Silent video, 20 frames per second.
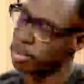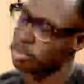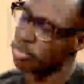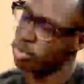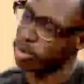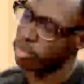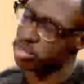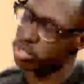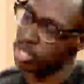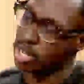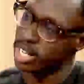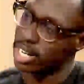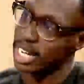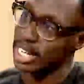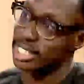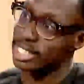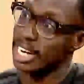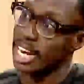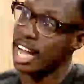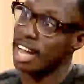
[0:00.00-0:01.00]
Forum saw it as
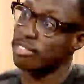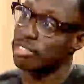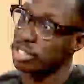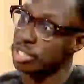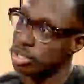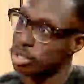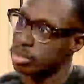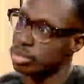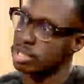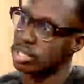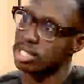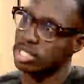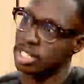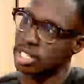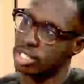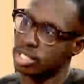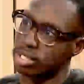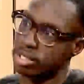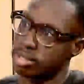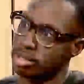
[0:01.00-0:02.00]
an avenue to
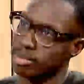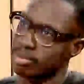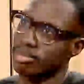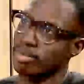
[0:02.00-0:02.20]
just